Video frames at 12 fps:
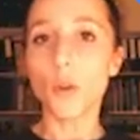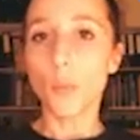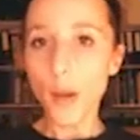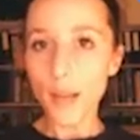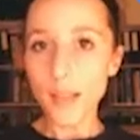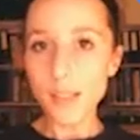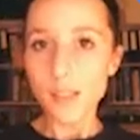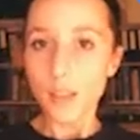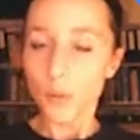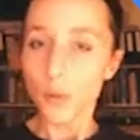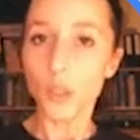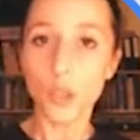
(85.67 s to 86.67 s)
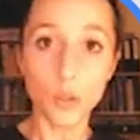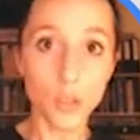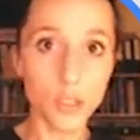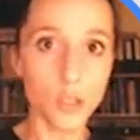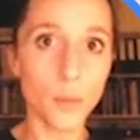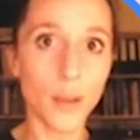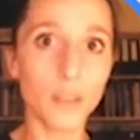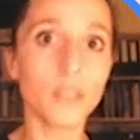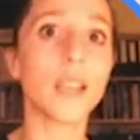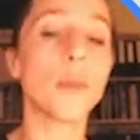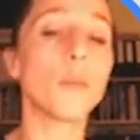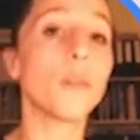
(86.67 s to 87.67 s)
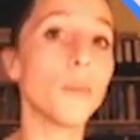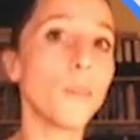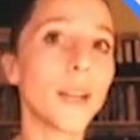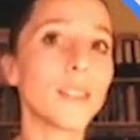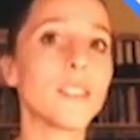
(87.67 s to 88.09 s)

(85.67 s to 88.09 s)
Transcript: your buckets. If you're curious about the type of impact